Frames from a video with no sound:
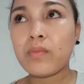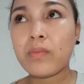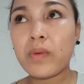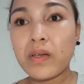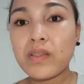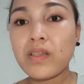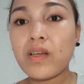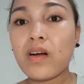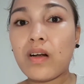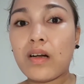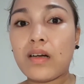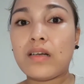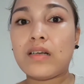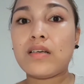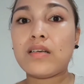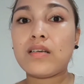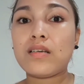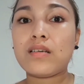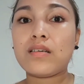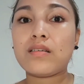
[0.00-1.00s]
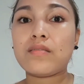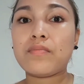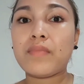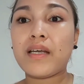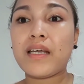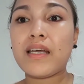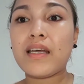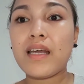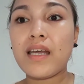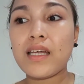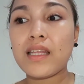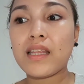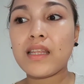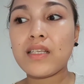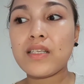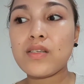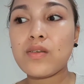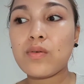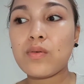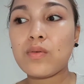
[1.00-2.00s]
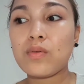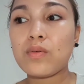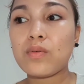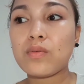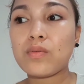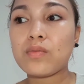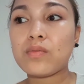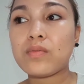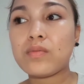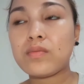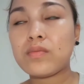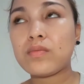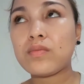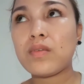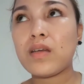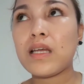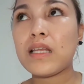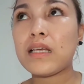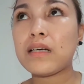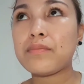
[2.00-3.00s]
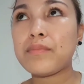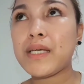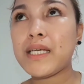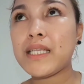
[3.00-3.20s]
1 hour. Mahigit. So, ilang